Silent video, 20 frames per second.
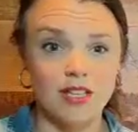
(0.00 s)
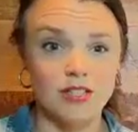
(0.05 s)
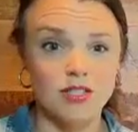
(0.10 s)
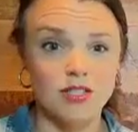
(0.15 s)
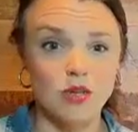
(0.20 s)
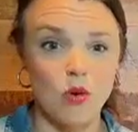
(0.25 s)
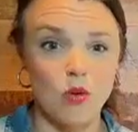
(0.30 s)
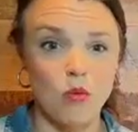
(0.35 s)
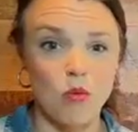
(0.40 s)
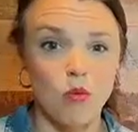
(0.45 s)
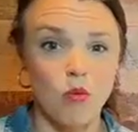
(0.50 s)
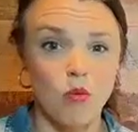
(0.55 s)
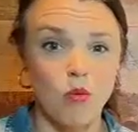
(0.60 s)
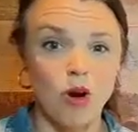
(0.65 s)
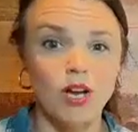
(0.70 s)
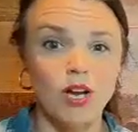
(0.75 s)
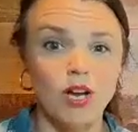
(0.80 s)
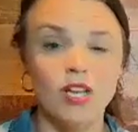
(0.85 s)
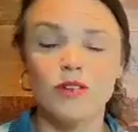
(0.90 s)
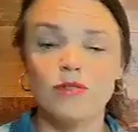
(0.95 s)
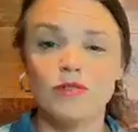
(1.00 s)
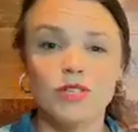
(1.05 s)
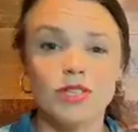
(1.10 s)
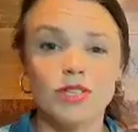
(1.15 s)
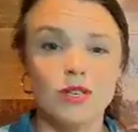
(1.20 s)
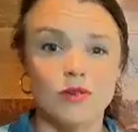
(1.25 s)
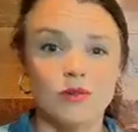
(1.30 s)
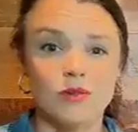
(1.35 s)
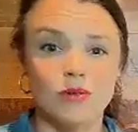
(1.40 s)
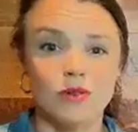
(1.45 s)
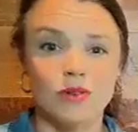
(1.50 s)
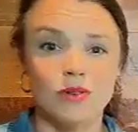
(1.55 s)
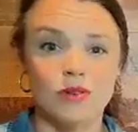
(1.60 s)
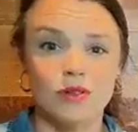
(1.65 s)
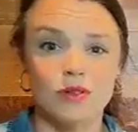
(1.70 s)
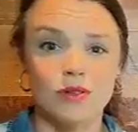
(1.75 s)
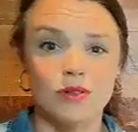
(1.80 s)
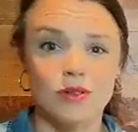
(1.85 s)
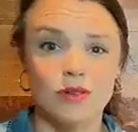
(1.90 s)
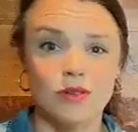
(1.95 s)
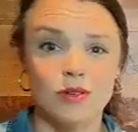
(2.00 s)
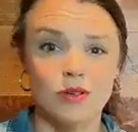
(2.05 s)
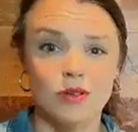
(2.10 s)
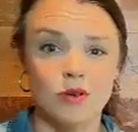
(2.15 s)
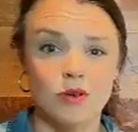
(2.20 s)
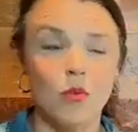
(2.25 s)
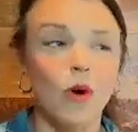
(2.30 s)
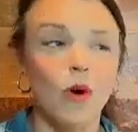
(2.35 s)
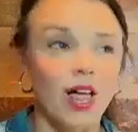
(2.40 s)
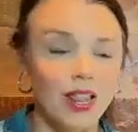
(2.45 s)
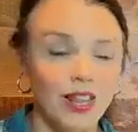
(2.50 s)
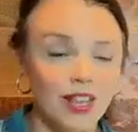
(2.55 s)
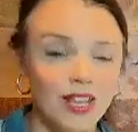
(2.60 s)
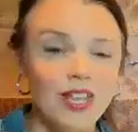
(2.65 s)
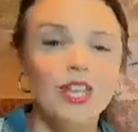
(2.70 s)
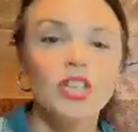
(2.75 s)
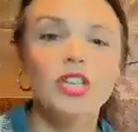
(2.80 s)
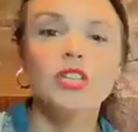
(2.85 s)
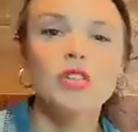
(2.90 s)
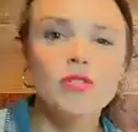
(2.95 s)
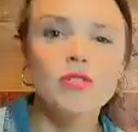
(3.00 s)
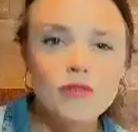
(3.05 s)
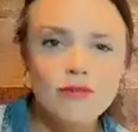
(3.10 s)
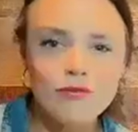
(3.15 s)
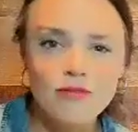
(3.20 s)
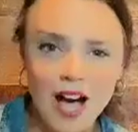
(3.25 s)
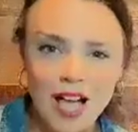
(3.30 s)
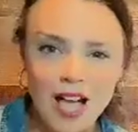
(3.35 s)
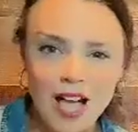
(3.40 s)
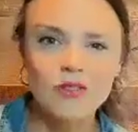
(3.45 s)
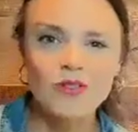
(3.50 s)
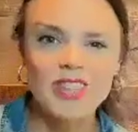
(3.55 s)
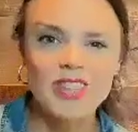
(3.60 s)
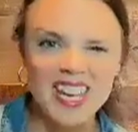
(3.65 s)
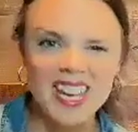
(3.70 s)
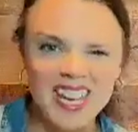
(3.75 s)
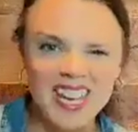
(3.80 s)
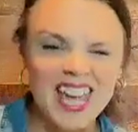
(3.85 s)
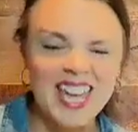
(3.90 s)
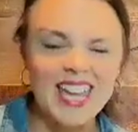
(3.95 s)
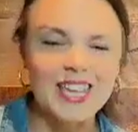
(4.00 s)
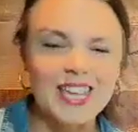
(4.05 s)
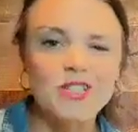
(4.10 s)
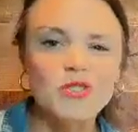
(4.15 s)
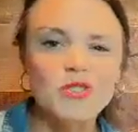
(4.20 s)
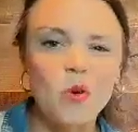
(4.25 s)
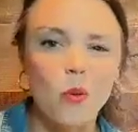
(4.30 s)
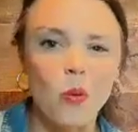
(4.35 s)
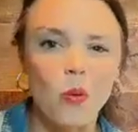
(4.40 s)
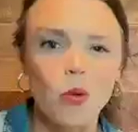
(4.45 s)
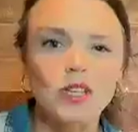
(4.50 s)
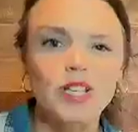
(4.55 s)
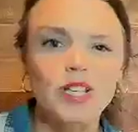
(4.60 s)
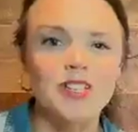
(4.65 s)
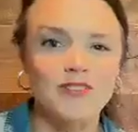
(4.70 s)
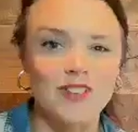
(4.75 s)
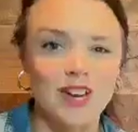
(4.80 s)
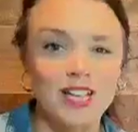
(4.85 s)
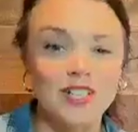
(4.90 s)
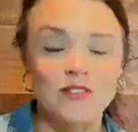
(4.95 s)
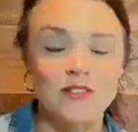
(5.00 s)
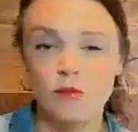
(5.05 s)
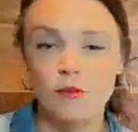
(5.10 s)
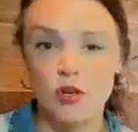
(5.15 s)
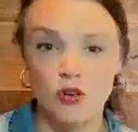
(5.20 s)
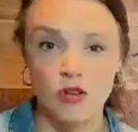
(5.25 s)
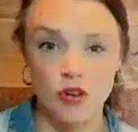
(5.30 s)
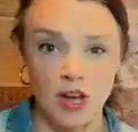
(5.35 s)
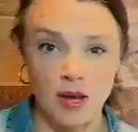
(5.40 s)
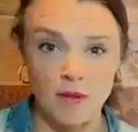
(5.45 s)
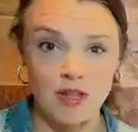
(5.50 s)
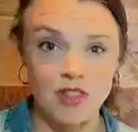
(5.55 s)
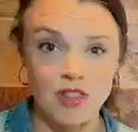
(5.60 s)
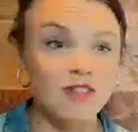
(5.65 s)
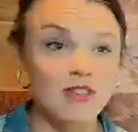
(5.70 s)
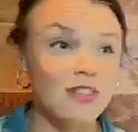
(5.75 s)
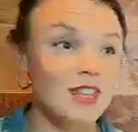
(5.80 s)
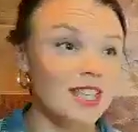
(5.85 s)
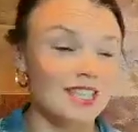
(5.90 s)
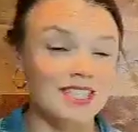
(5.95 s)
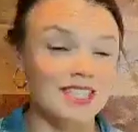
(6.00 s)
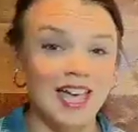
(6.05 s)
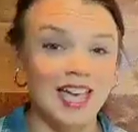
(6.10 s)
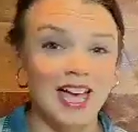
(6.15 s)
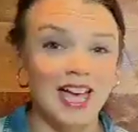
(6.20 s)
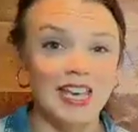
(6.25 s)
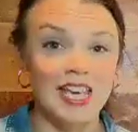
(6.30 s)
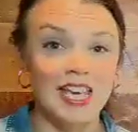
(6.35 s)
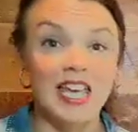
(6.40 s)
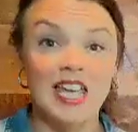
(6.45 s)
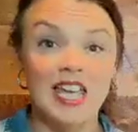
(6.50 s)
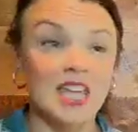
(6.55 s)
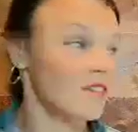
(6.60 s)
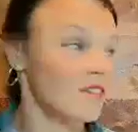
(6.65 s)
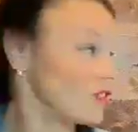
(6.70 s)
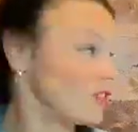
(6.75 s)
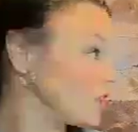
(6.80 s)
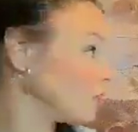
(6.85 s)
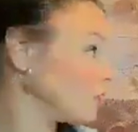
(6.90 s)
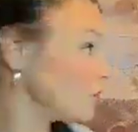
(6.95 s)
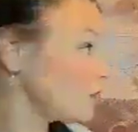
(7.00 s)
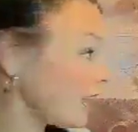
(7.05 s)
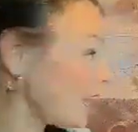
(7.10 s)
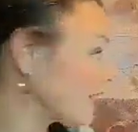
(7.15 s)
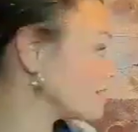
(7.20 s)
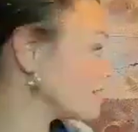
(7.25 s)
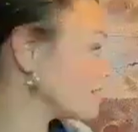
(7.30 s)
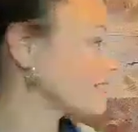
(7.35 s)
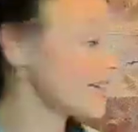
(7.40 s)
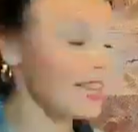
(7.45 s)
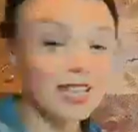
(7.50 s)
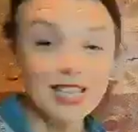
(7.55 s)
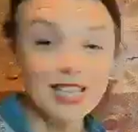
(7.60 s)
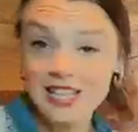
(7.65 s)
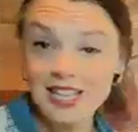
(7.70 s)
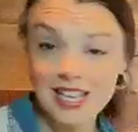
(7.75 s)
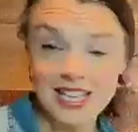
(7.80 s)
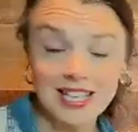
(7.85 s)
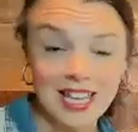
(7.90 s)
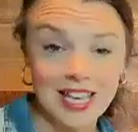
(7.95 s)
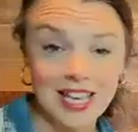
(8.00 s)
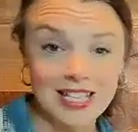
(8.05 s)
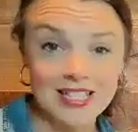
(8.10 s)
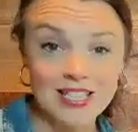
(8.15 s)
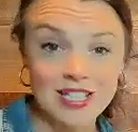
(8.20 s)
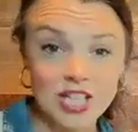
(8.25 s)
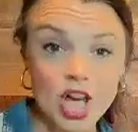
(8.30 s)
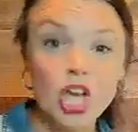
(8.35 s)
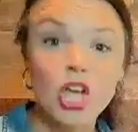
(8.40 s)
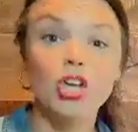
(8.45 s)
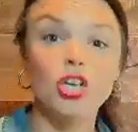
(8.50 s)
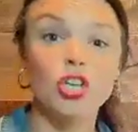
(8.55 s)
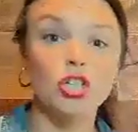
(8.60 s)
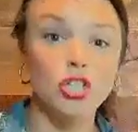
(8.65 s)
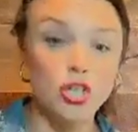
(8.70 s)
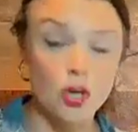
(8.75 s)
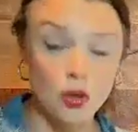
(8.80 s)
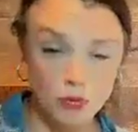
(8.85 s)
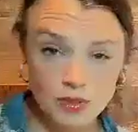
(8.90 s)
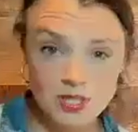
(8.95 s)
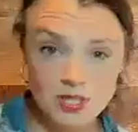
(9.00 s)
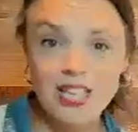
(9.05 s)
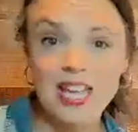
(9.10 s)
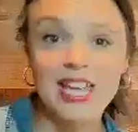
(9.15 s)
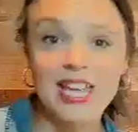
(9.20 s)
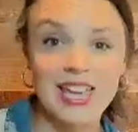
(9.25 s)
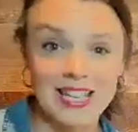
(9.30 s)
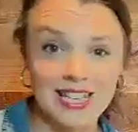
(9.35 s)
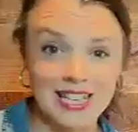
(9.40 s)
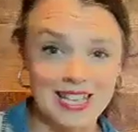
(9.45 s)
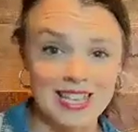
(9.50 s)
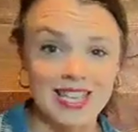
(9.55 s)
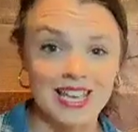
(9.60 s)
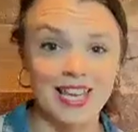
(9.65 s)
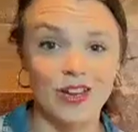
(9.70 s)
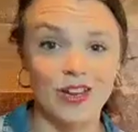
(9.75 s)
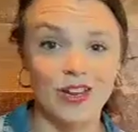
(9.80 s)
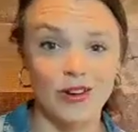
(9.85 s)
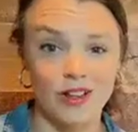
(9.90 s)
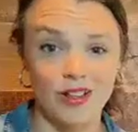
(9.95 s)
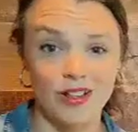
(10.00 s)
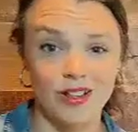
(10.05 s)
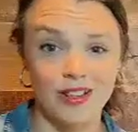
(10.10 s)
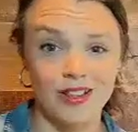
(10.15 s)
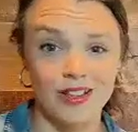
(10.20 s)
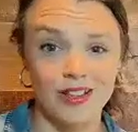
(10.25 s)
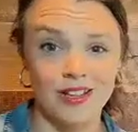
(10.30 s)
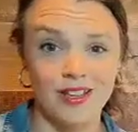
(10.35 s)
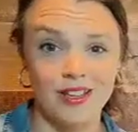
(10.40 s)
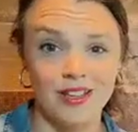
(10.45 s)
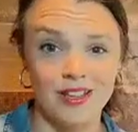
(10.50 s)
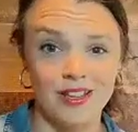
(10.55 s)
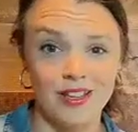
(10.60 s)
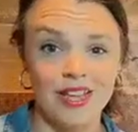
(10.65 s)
And so what do? Well, you follow that age old advice from your grandmother that said, if you can't say anything nice, don't say anything at all.